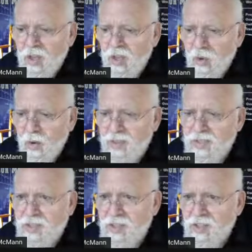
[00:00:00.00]

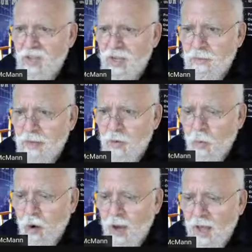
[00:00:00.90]
USD,
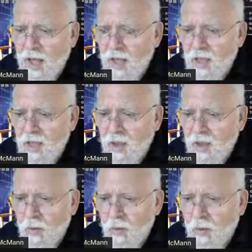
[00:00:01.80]

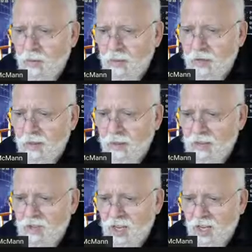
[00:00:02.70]
JPY, we're in the middle of
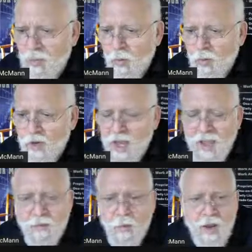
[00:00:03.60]
the channel more than
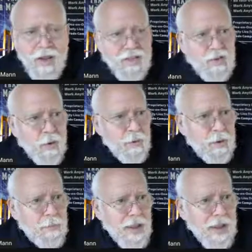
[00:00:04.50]
halfway, so I'm
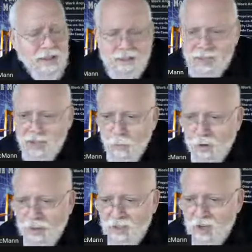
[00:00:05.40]
going to pass. I
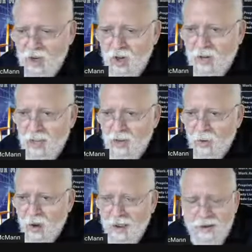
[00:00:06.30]
want to catch it on
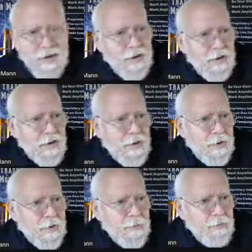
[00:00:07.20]
either end.
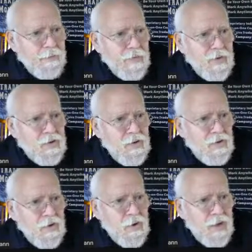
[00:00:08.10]
So
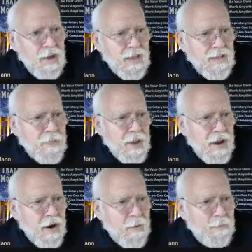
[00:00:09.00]
let's go to the next
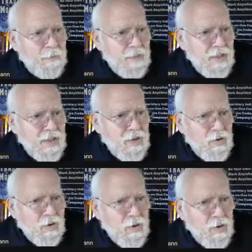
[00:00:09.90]
pair. These
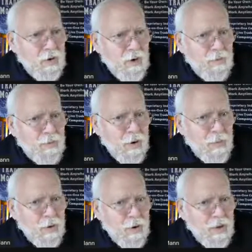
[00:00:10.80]
are
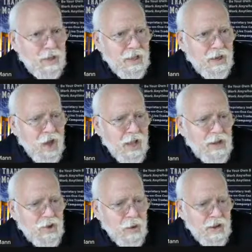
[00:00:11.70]
primarily
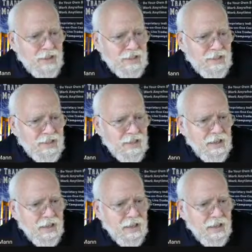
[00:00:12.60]
non-US.